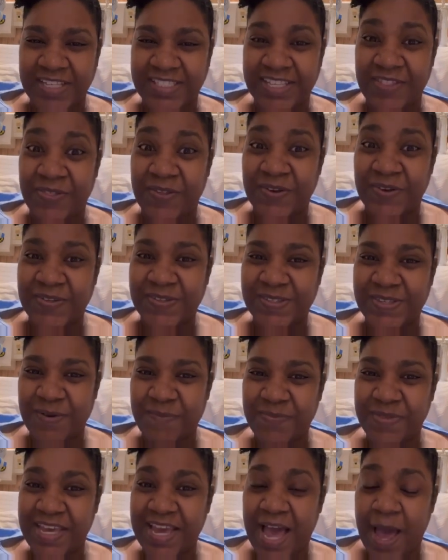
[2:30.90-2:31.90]
There's
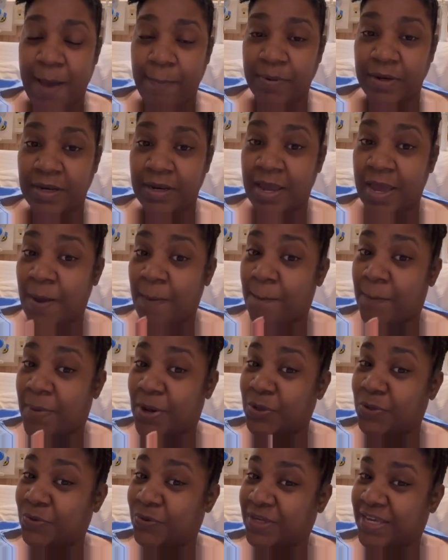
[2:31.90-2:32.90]
something happening,
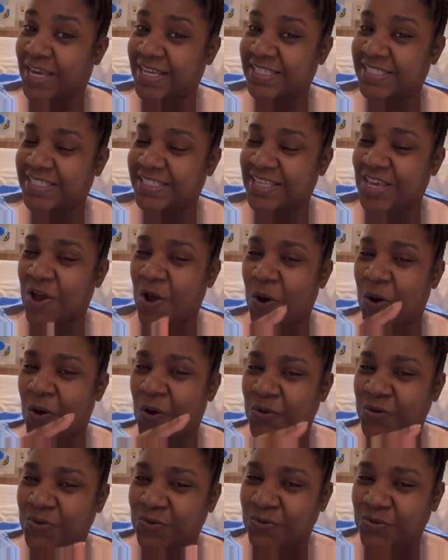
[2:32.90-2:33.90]
but you can't see it.
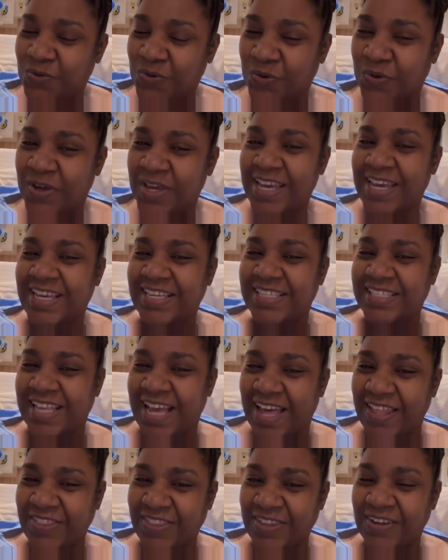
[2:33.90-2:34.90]
All you know is
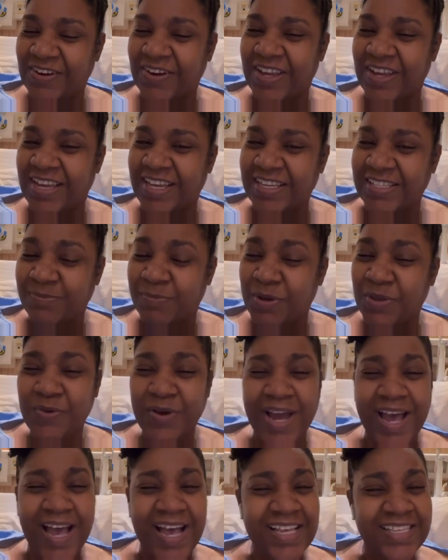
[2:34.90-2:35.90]
that there is, but you
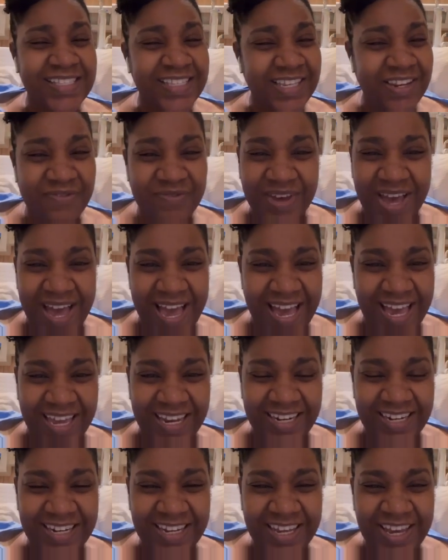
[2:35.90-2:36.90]
can't see the
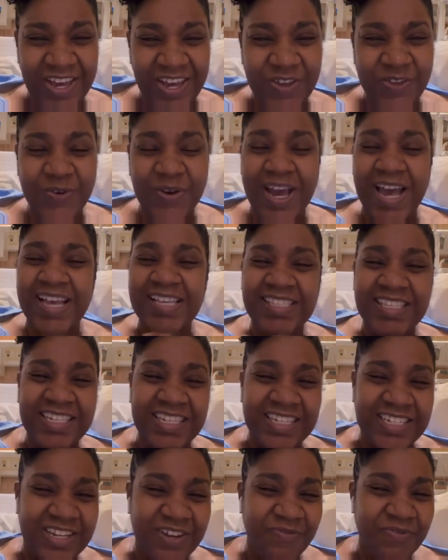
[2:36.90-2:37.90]
van. You can't see
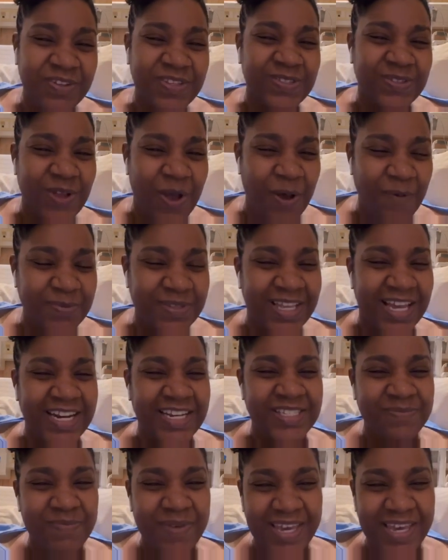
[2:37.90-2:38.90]
the different stops that
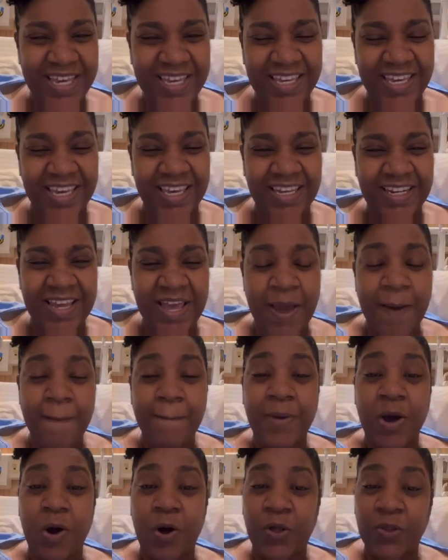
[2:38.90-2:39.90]
it's making,
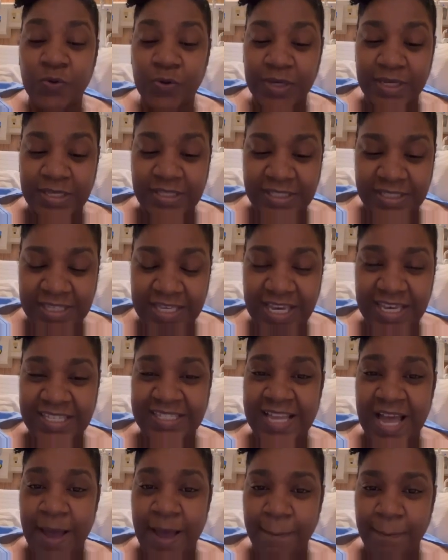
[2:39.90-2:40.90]
but all you can see is
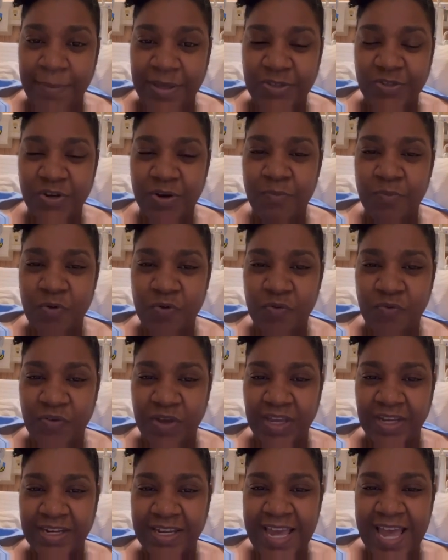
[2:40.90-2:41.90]
that meter
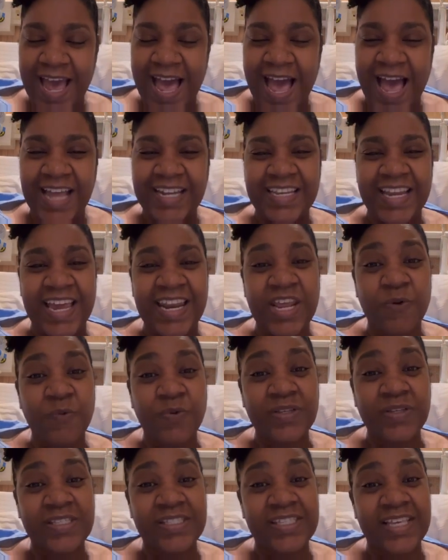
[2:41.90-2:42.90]
moving. And then it
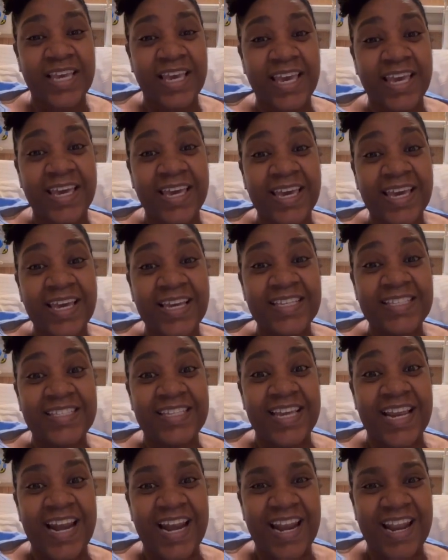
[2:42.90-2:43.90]
will say
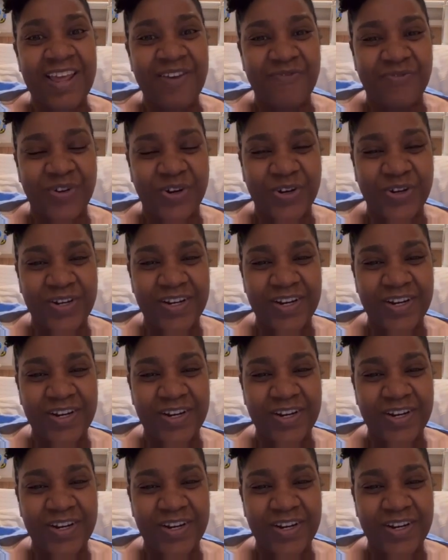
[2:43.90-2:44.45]
delivered.